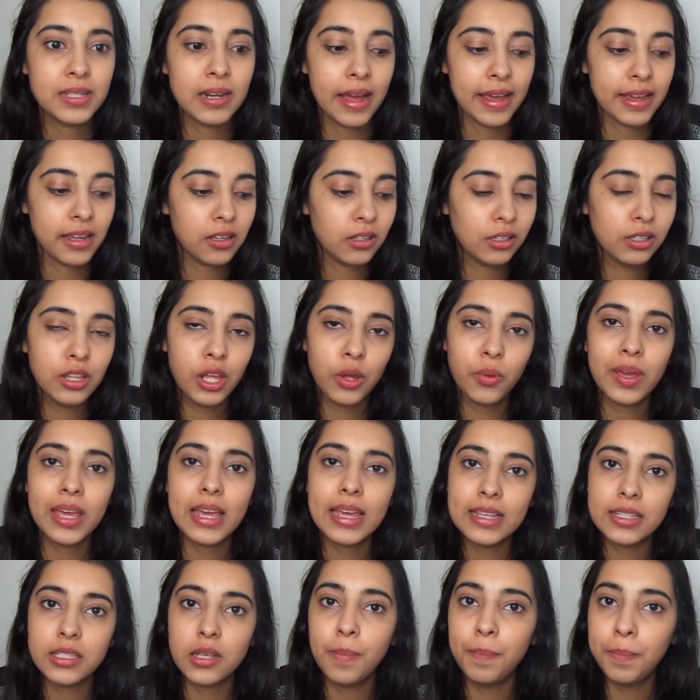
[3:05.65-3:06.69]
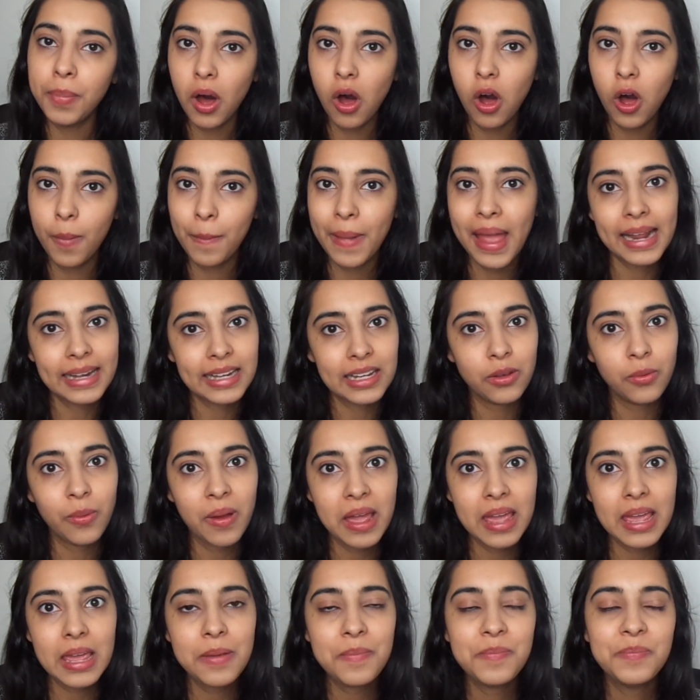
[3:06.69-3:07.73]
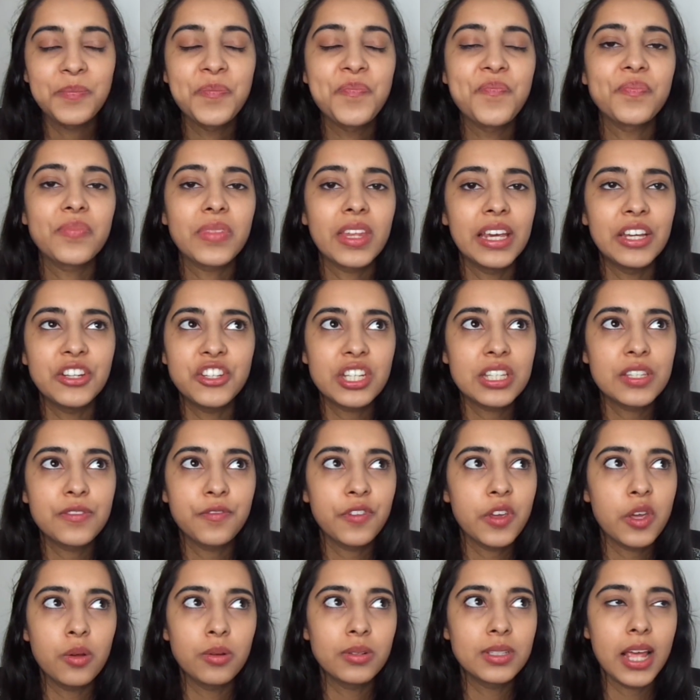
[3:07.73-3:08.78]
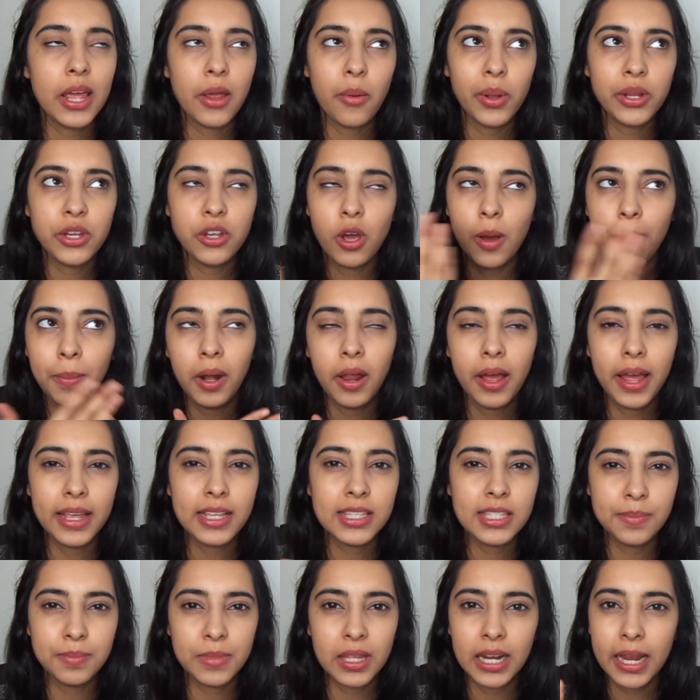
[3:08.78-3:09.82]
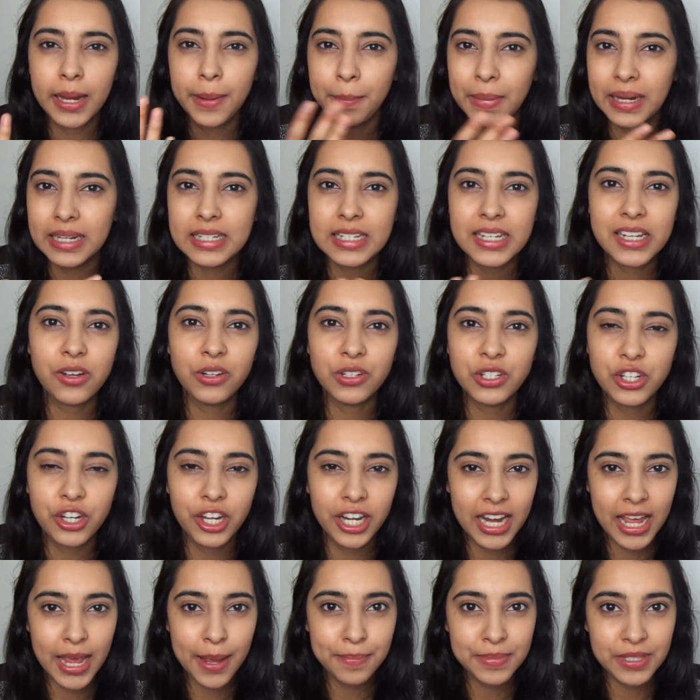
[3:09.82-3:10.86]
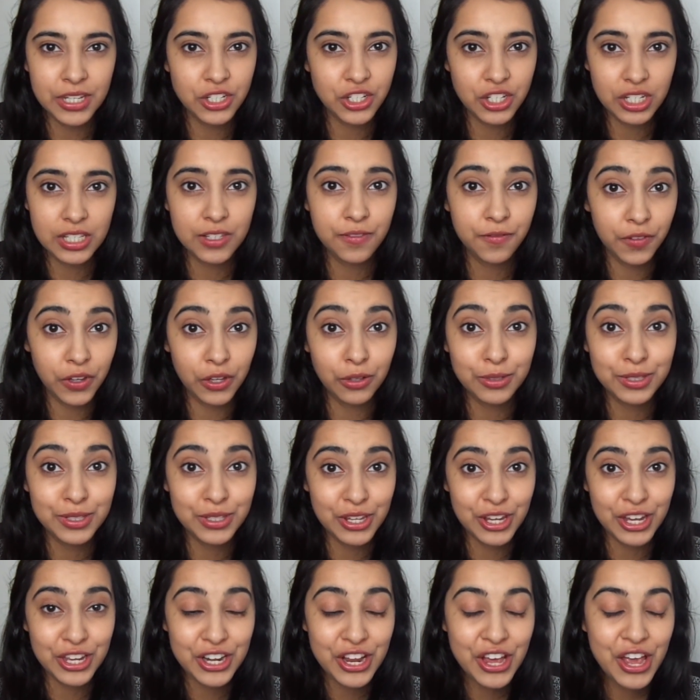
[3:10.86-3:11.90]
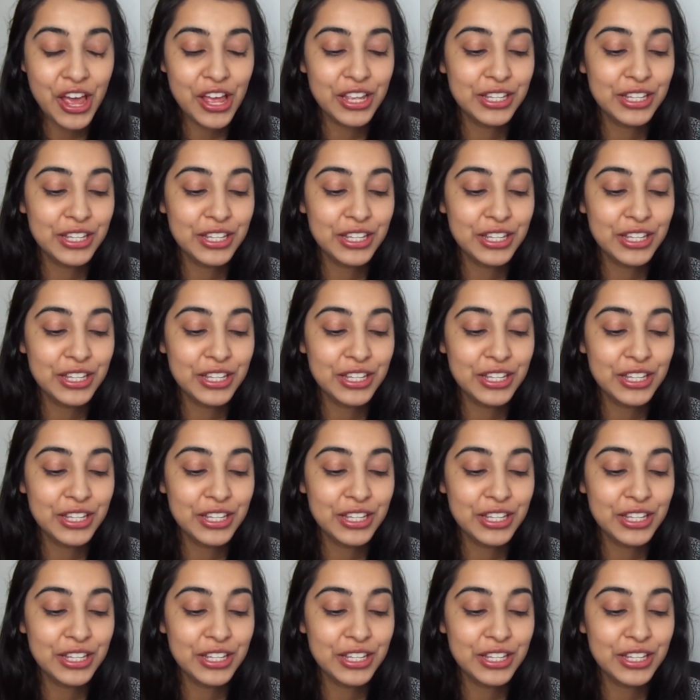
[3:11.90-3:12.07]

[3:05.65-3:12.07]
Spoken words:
Like, although it is a balm anyway, it just feels like when you're applying something like minty onto your lips, it just feels good.